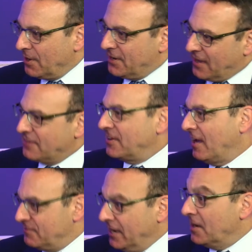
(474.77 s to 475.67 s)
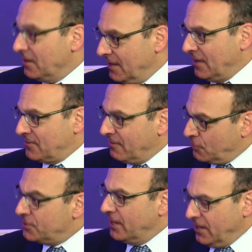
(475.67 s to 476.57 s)
Right? It has to have data, it has to have
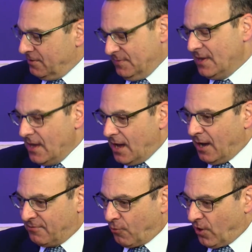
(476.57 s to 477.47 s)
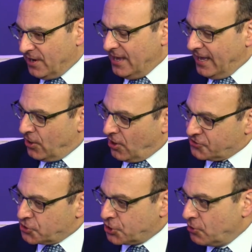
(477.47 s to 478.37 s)
good data for it. And it
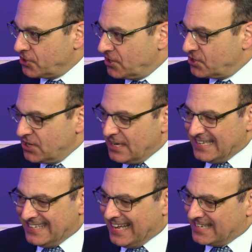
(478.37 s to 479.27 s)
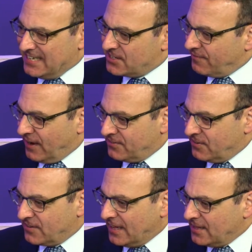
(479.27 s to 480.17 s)
also shows us that these
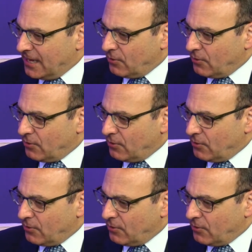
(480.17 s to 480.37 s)
devices, they